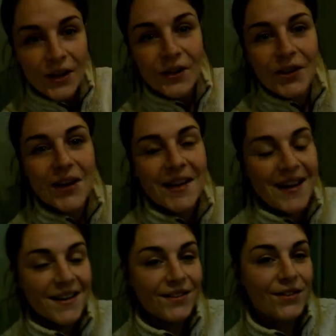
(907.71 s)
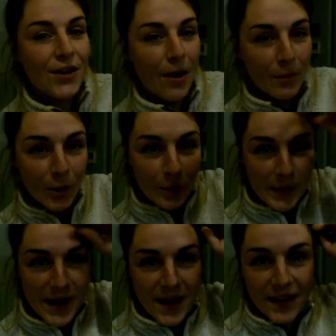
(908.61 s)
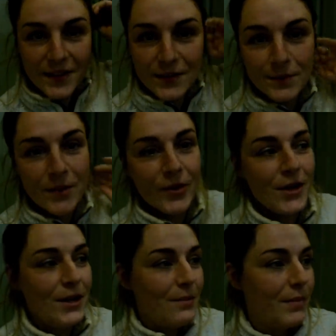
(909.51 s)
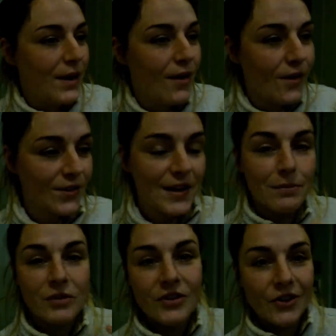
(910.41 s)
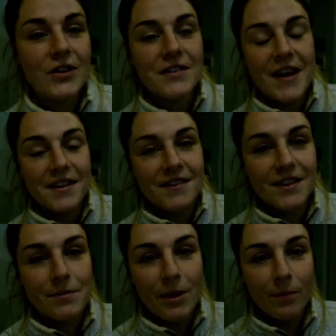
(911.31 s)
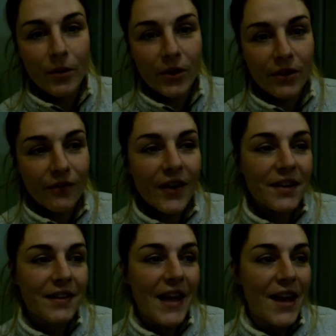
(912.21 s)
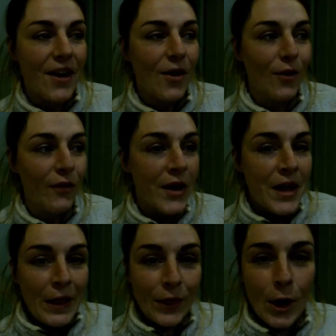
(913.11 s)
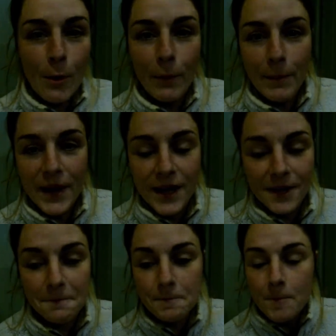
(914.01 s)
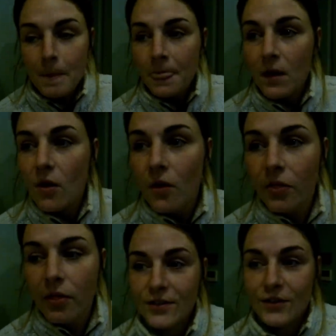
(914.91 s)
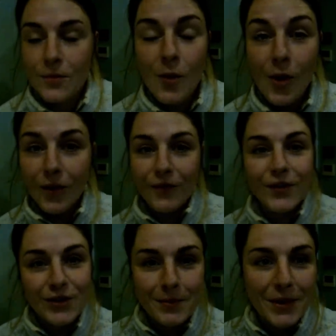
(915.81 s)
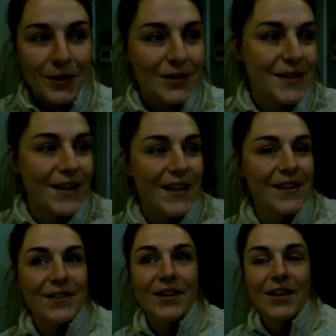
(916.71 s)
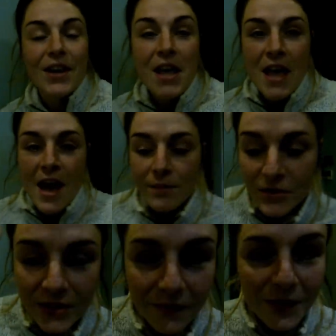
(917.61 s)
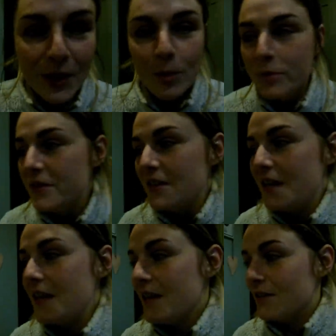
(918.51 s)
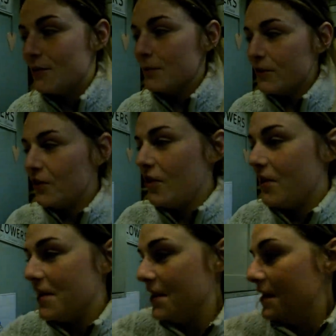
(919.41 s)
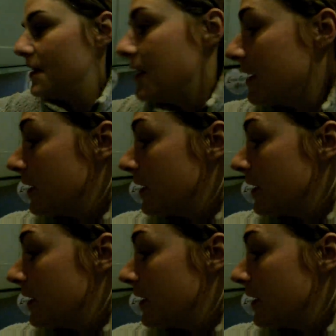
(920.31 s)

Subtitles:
Okay guys, so I'm up early this morning because I'm so excited about putting the first layer of the copper paint on the wall of the shipping container. So I'm just having a cup of tea. I just want to show you this.